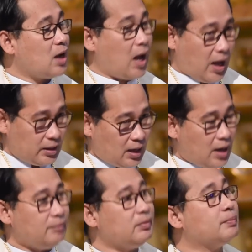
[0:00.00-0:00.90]
I
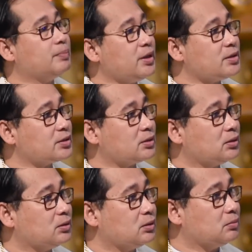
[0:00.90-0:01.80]
am a priest
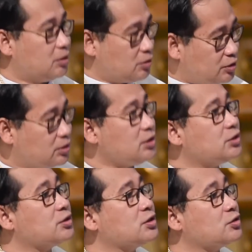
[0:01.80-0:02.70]
because
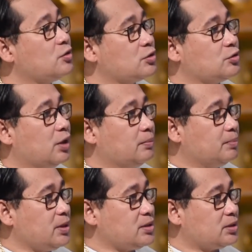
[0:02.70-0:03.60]
Jesus is also a
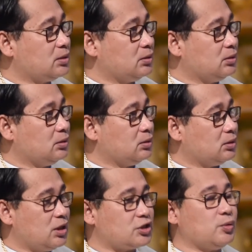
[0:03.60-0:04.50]
priest.
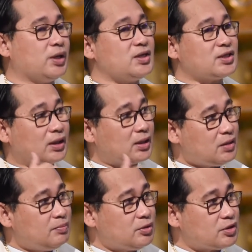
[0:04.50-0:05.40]
That's why his
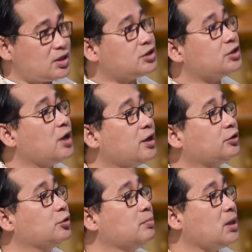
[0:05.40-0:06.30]
attributes he
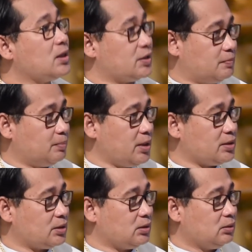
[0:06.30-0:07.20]
shared to me as
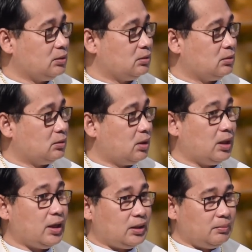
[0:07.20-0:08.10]
priest,
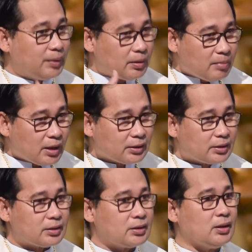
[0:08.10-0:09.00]
and I implement
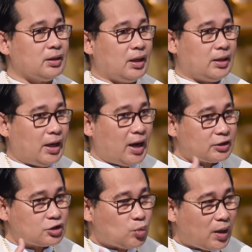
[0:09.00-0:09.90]
it and I
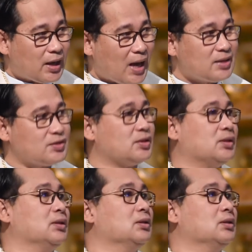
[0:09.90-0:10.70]
actualize it.